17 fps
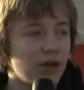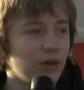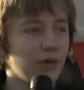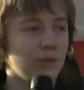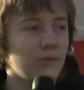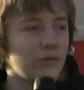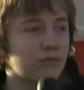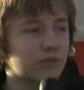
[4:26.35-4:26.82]

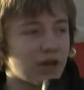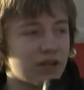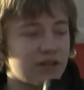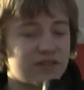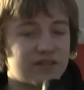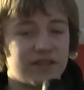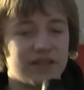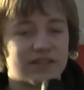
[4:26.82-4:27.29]
who
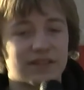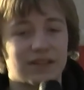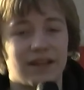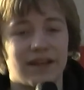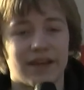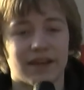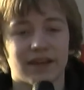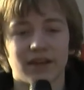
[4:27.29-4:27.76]
runs this
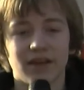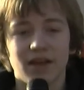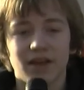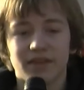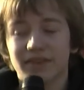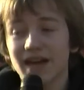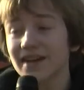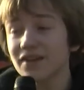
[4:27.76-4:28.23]
clinic.
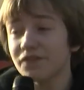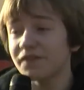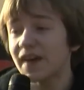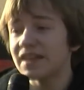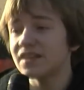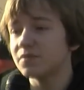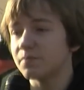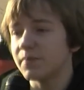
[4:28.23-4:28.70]
That
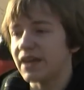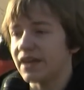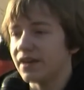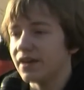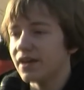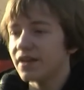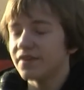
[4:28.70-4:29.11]
offends me.